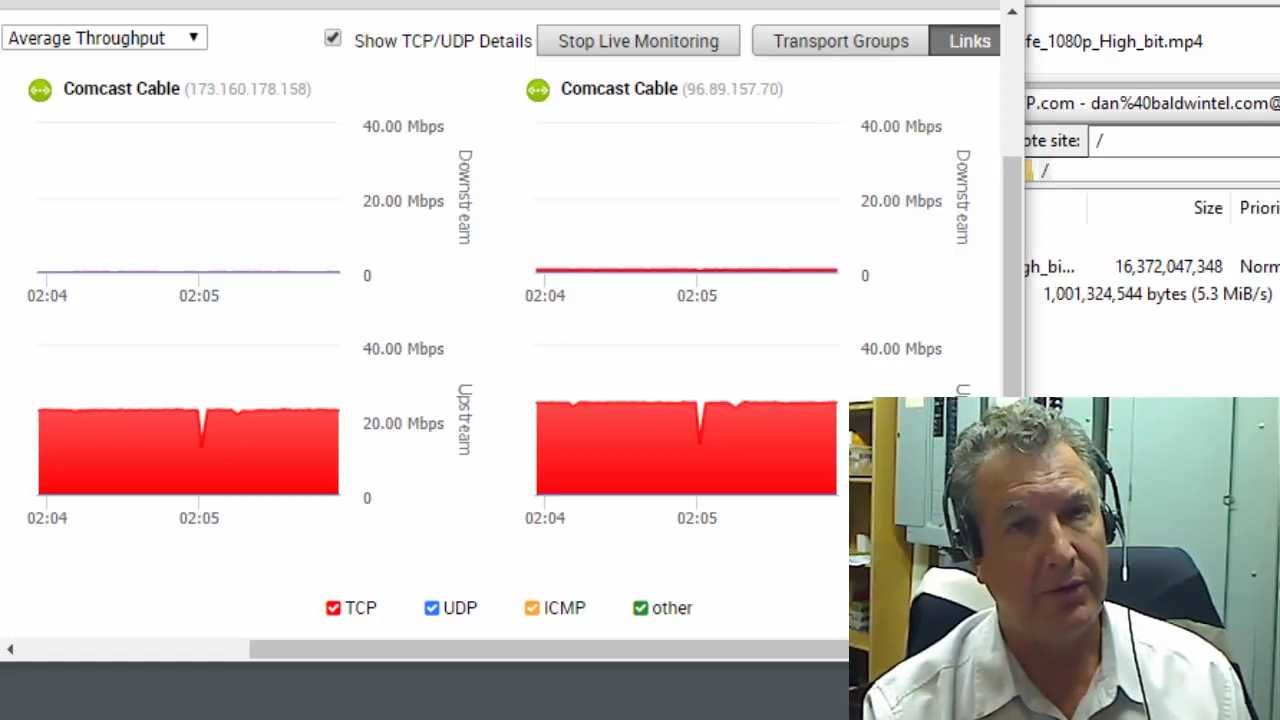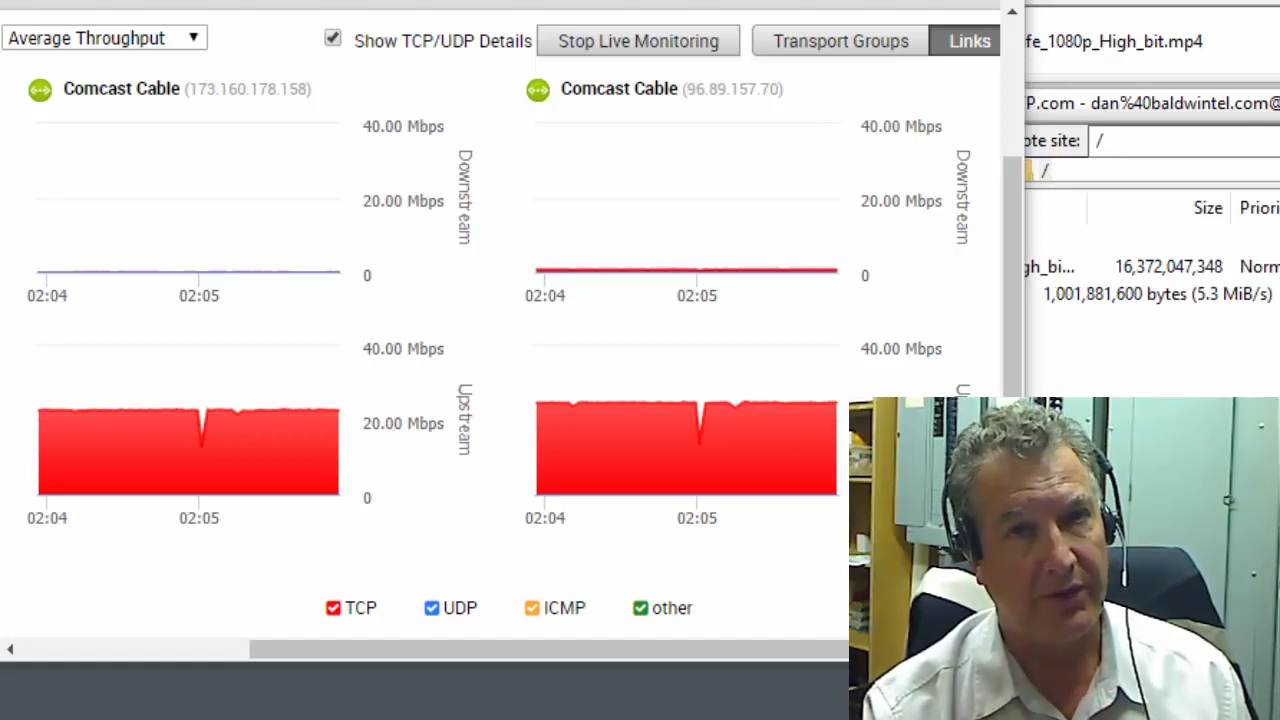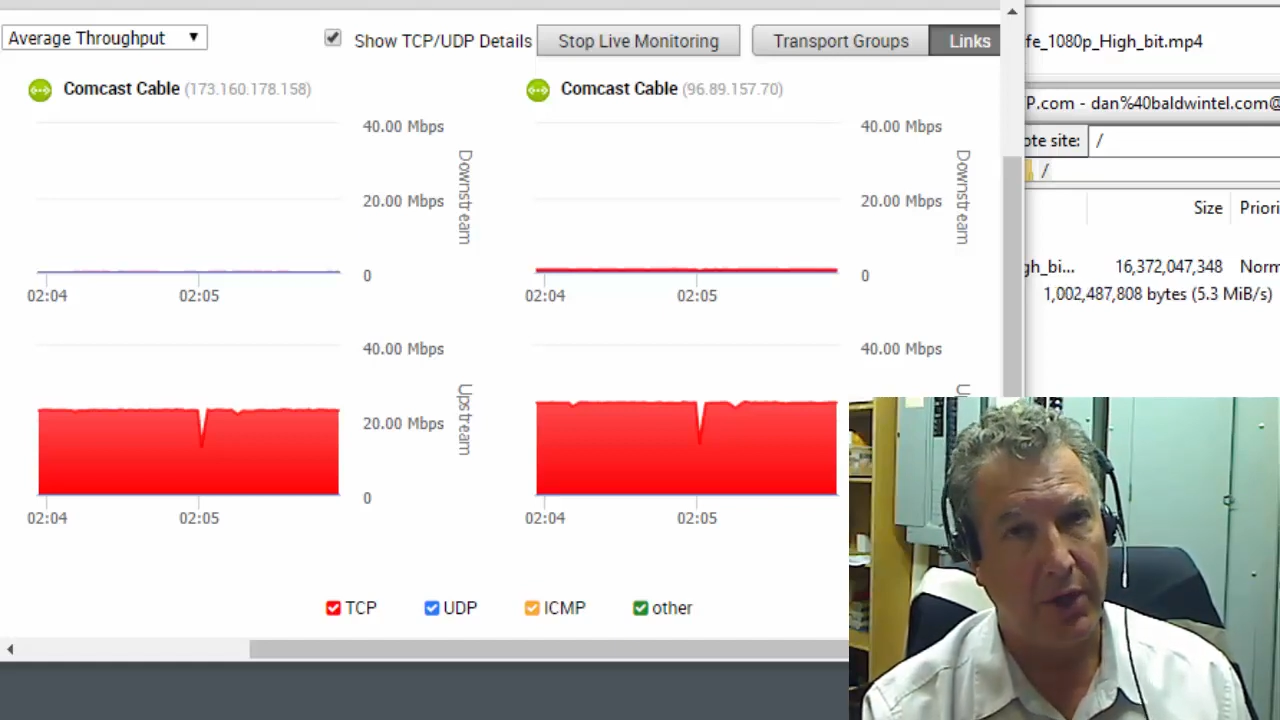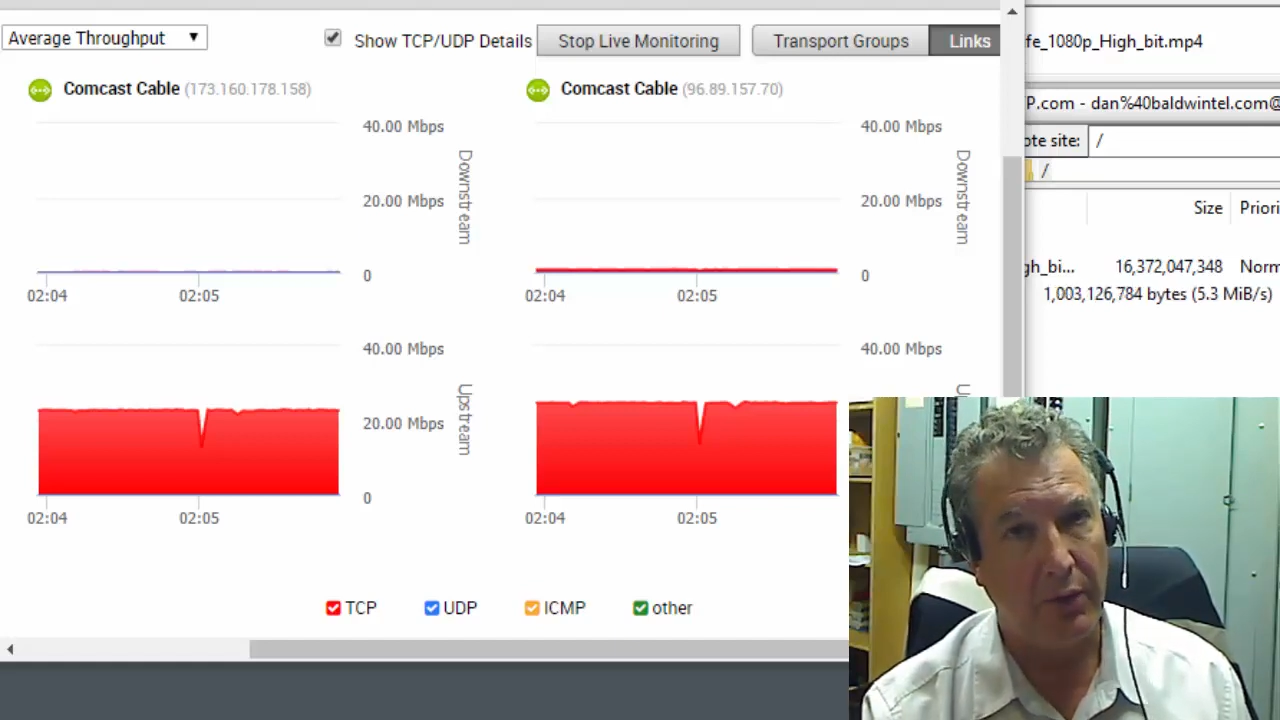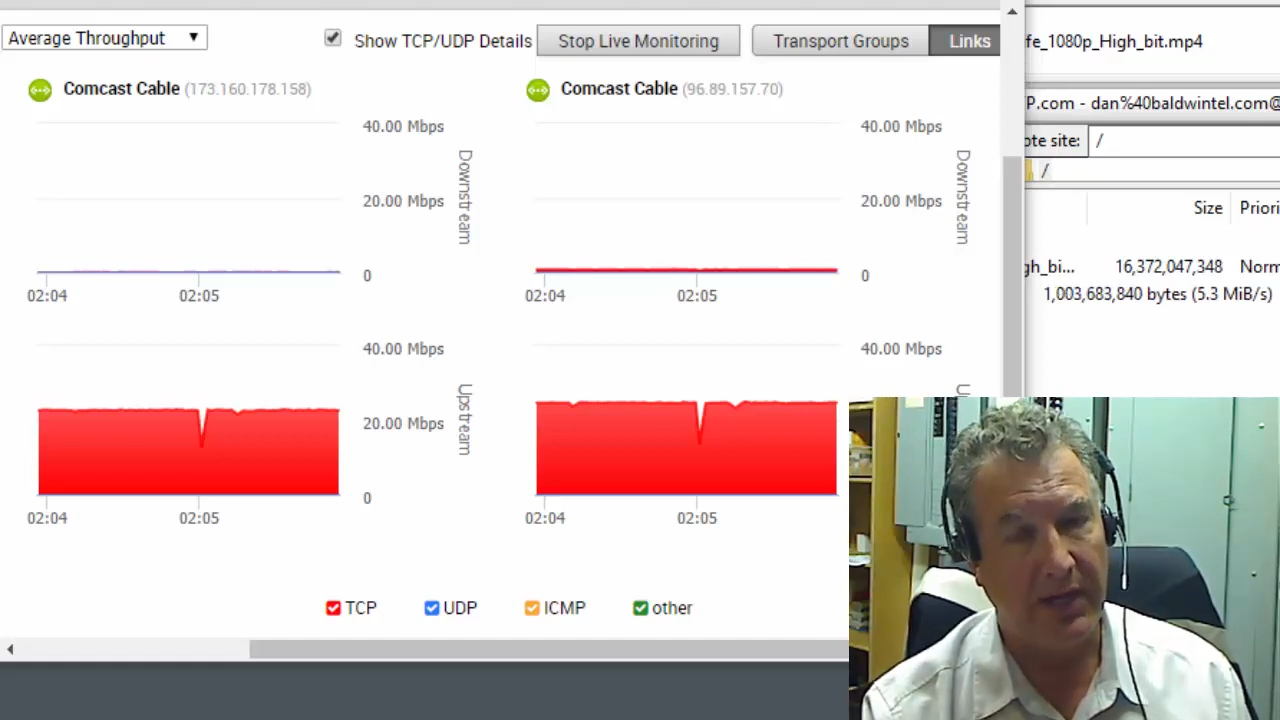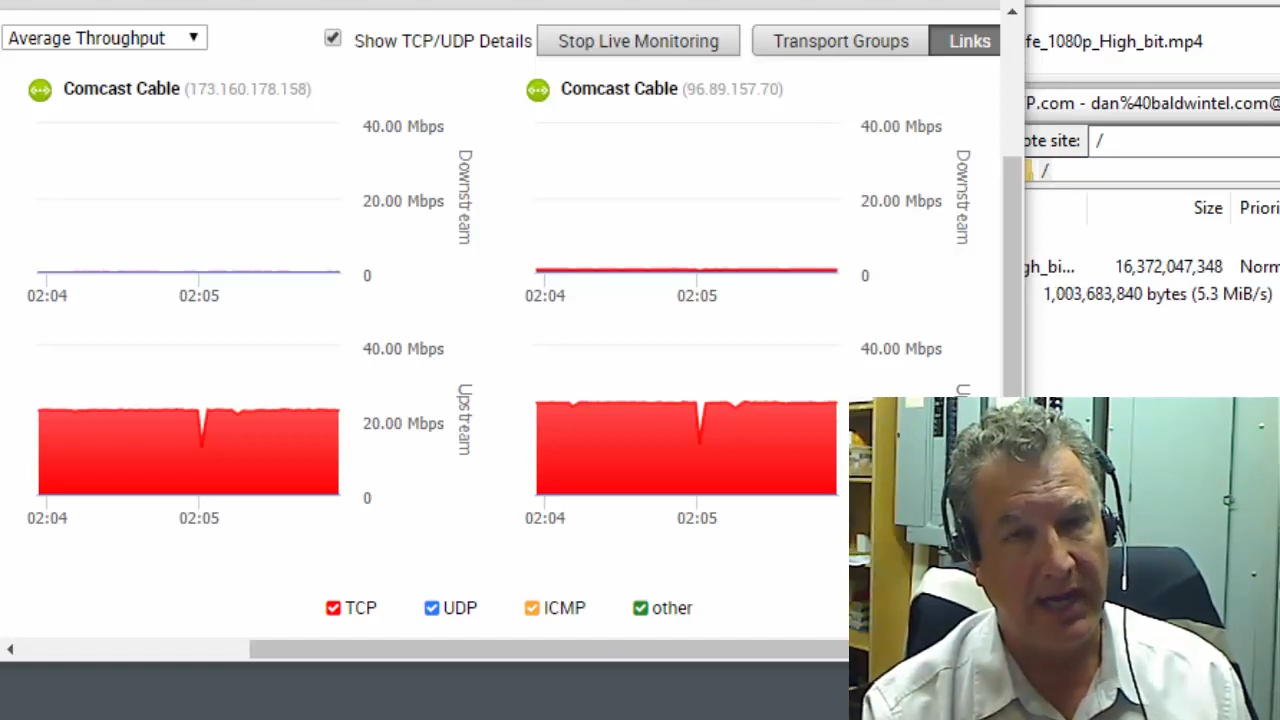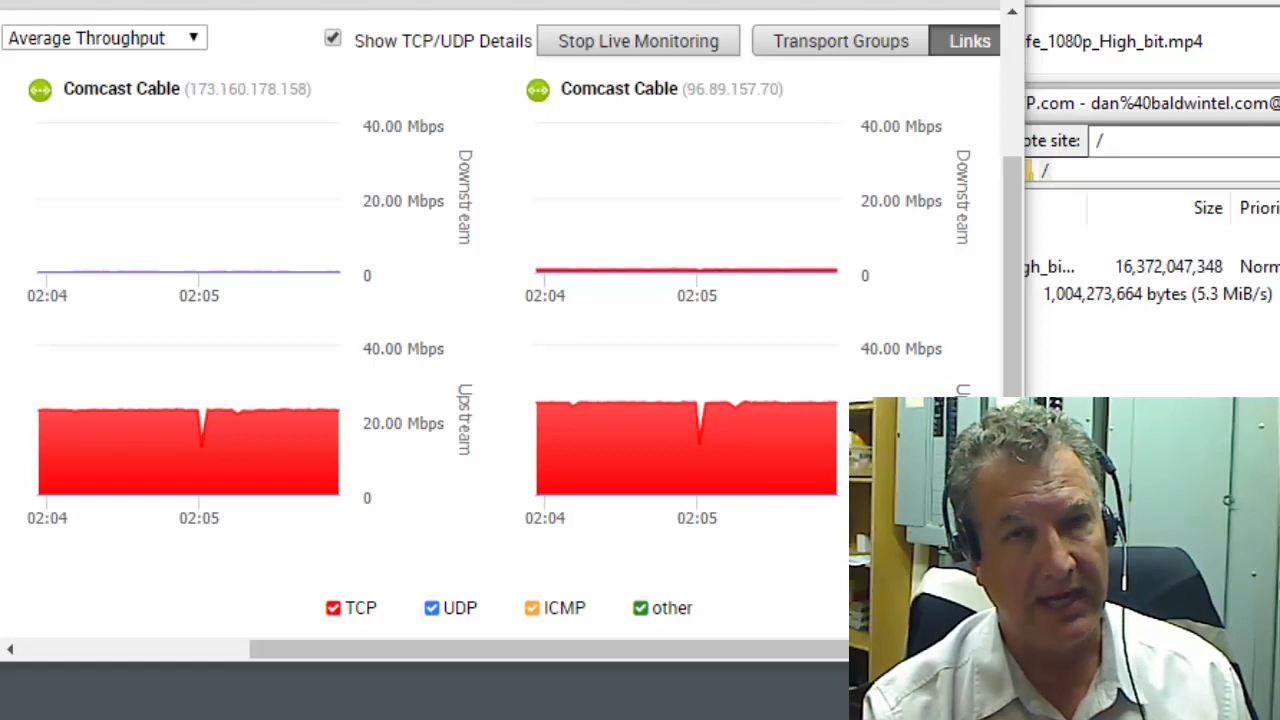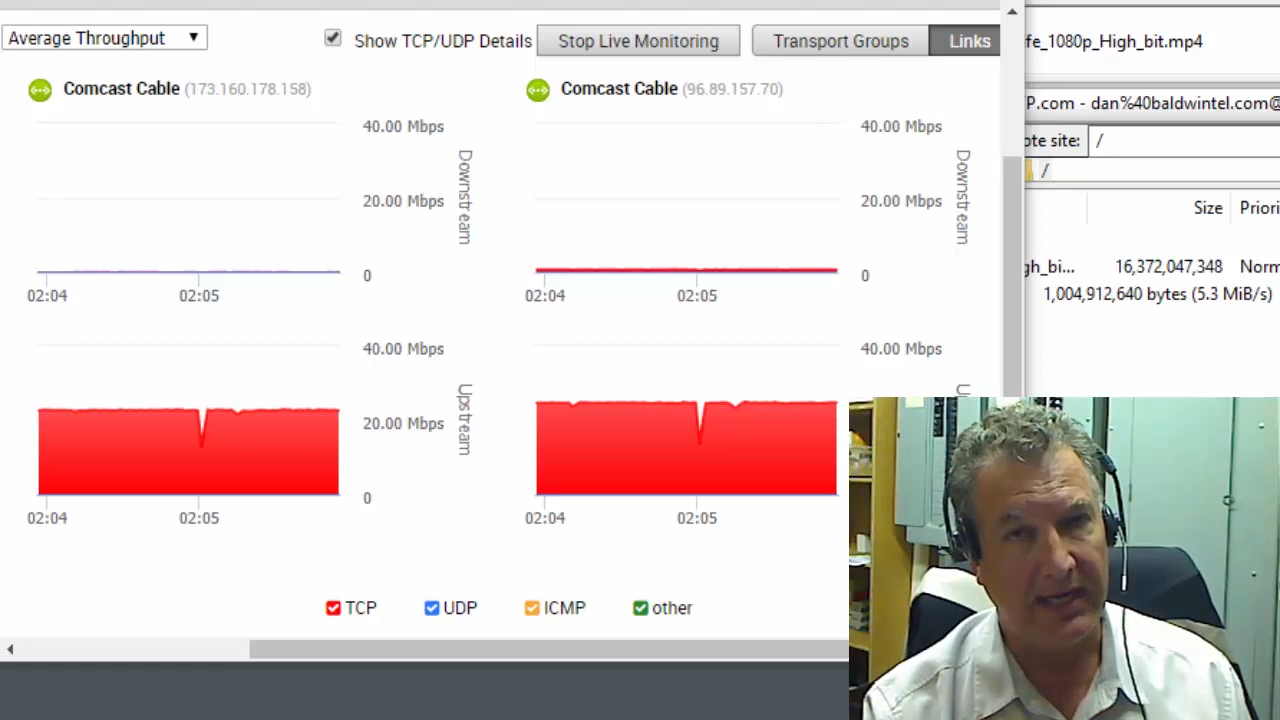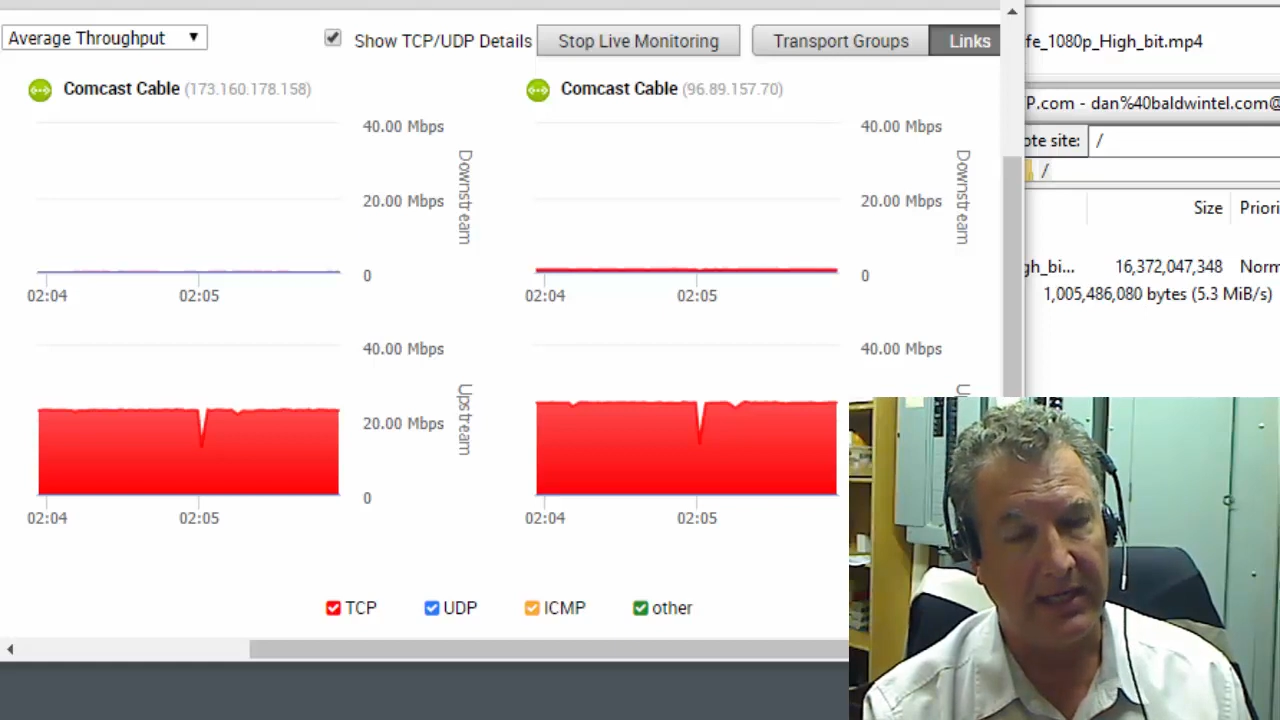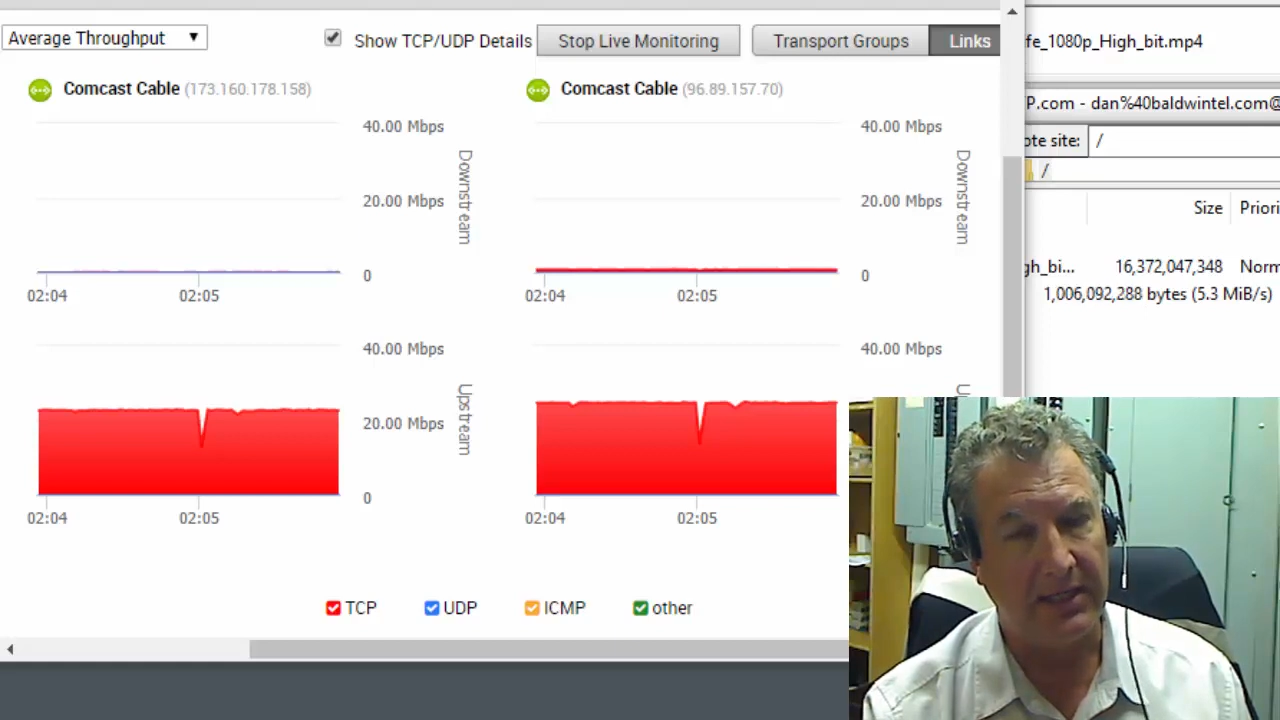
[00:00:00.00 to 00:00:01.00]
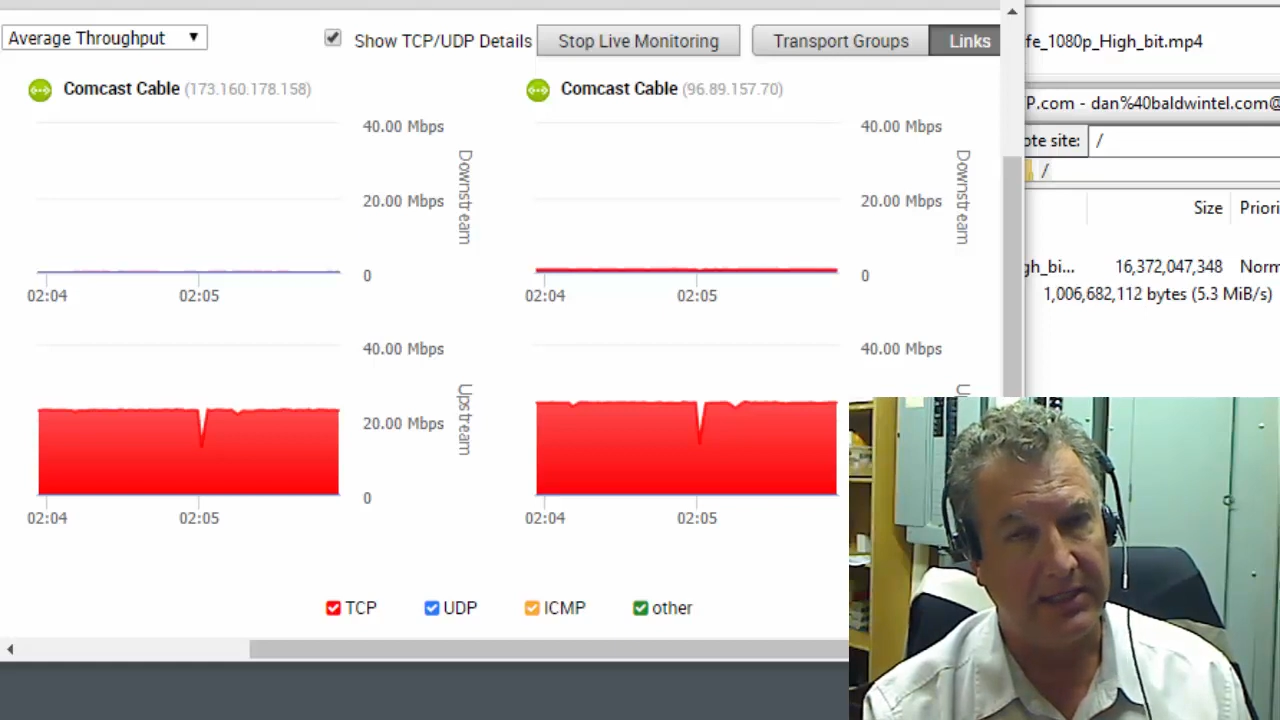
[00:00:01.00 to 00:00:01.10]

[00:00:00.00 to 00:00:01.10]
with GoDaddy